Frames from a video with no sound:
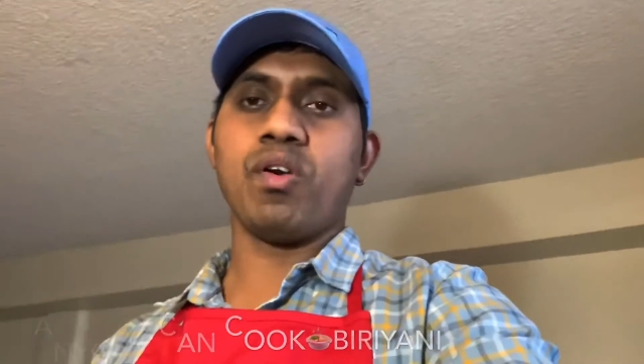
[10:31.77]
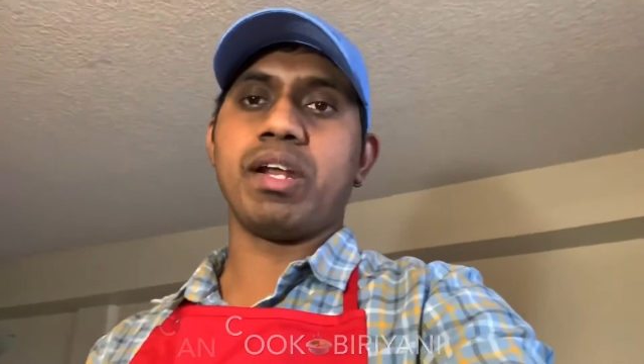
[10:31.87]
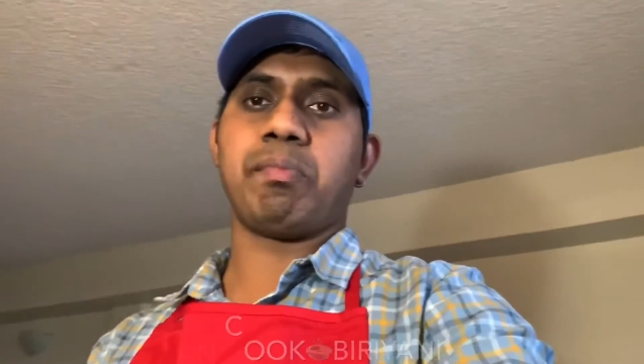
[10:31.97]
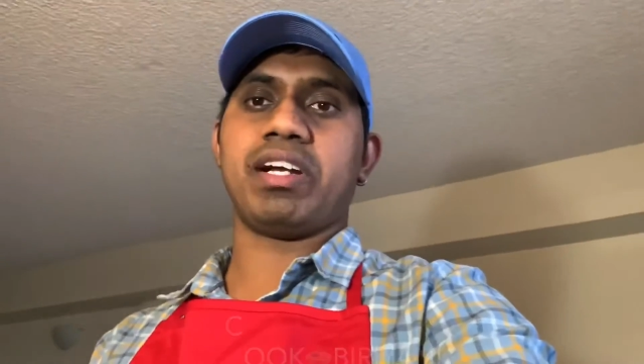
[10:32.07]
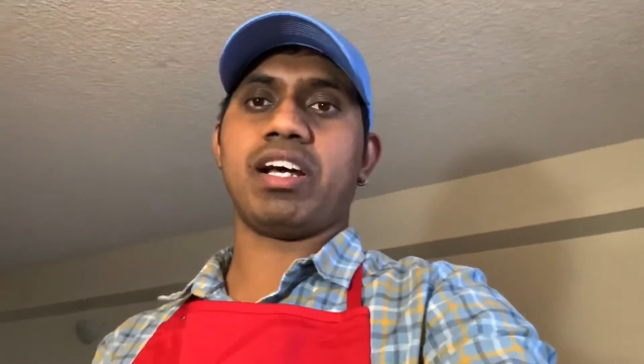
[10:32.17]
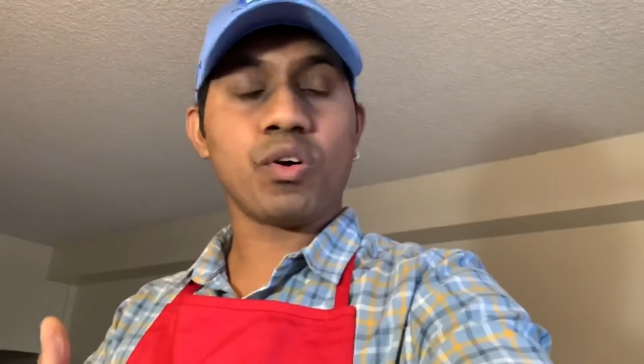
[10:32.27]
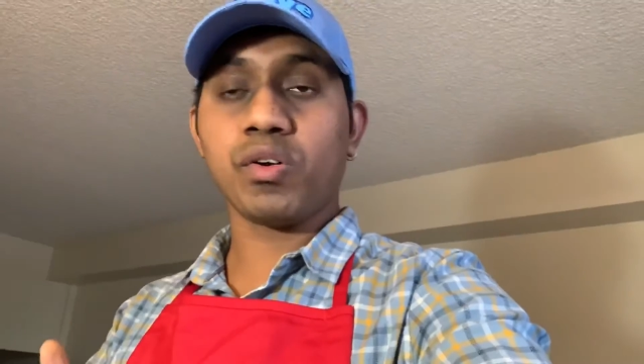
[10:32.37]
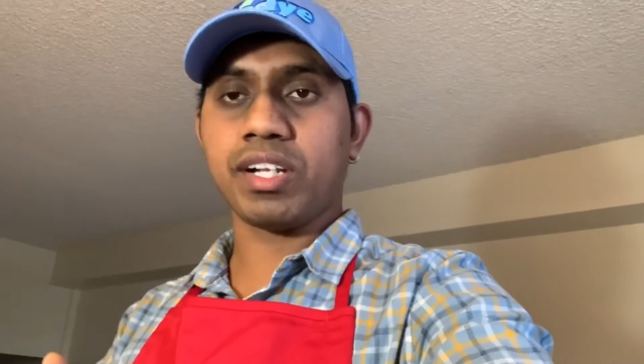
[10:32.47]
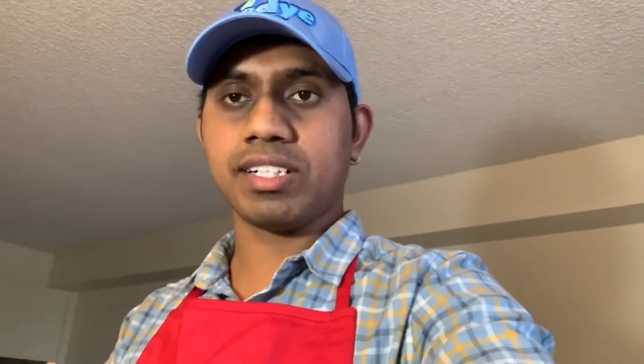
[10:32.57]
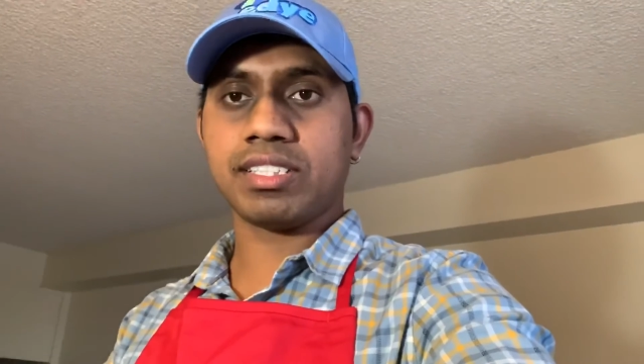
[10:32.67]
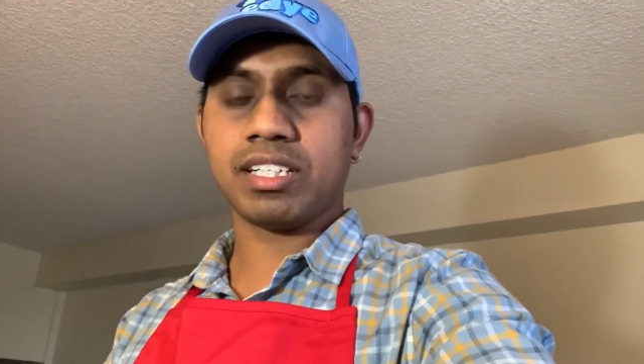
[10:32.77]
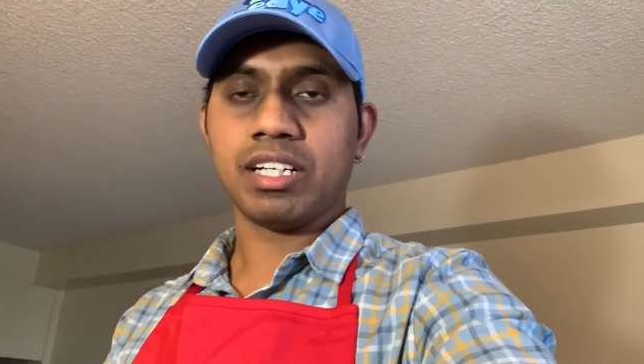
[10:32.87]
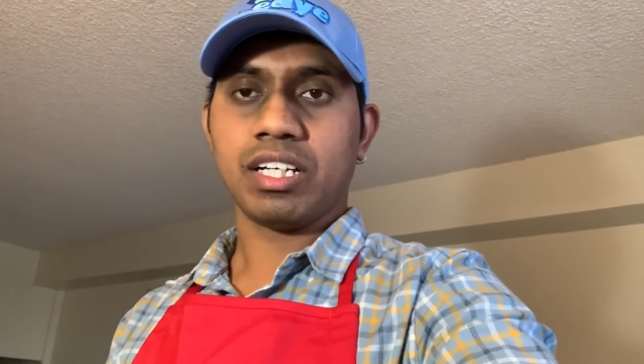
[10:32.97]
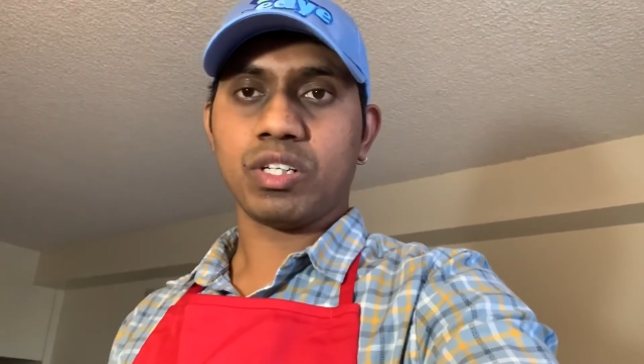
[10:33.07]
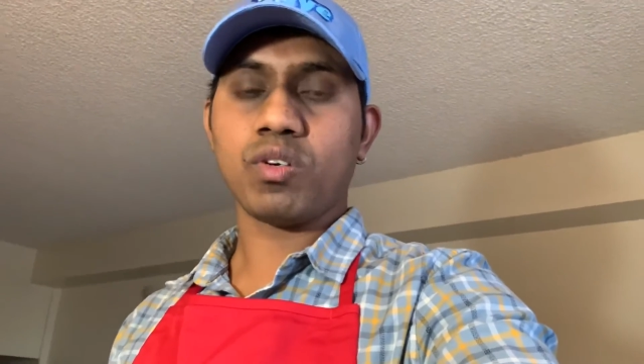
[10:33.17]
depend on hotels.
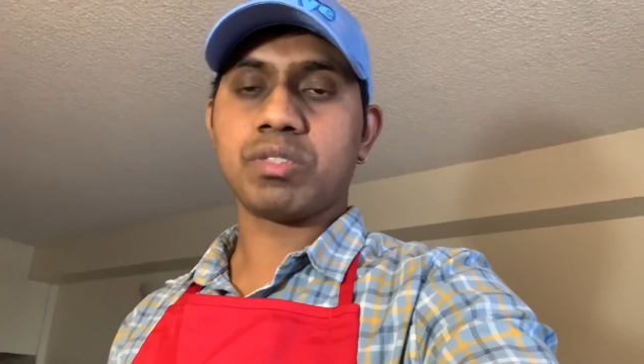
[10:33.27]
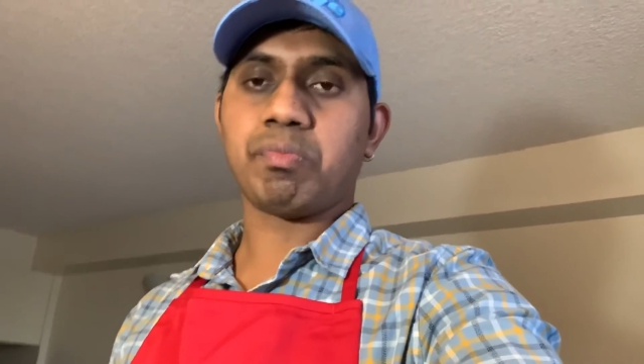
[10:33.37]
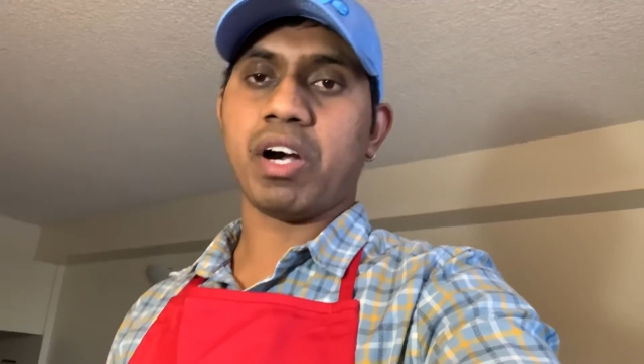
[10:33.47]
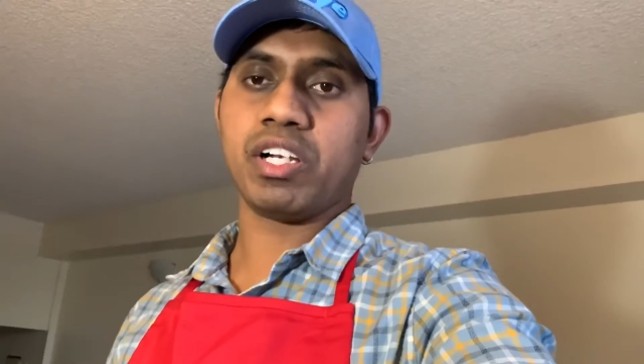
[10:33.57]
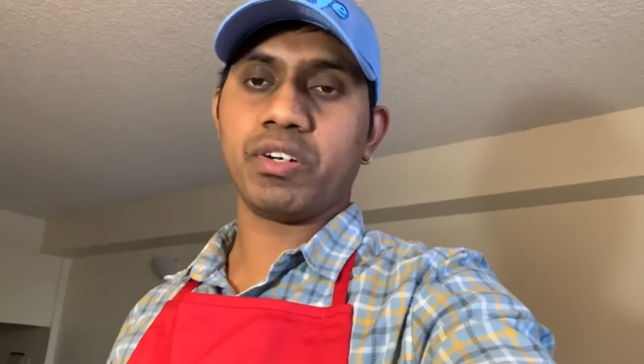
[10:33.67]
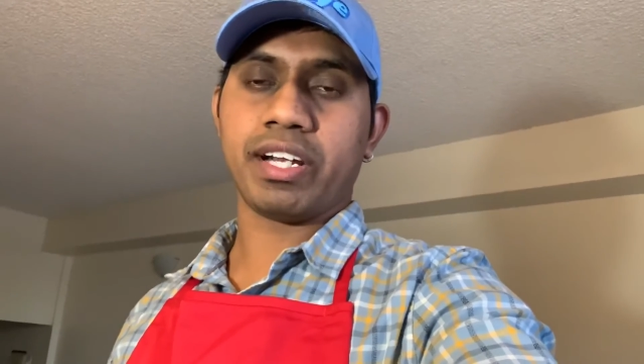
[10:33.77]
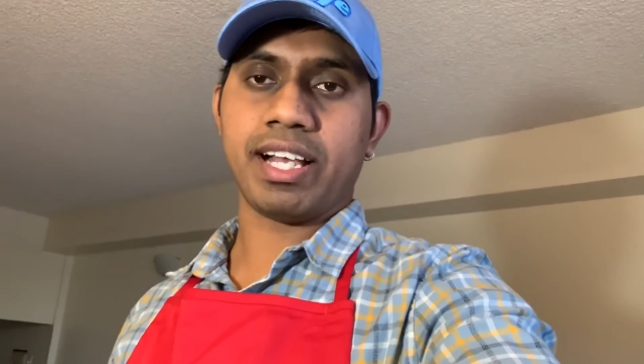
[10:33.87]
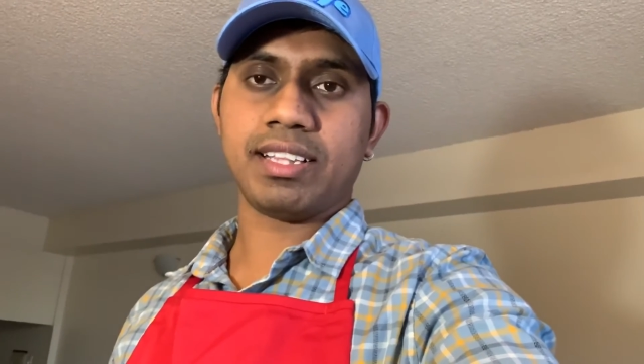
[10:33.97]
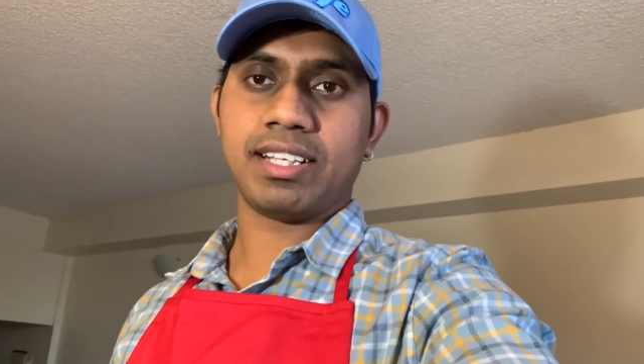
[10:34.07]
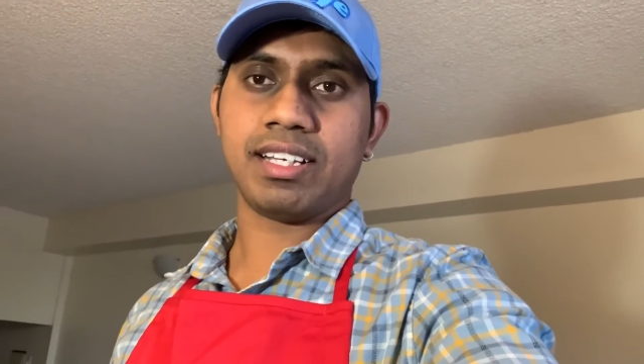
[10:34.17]
Don't spoil your health.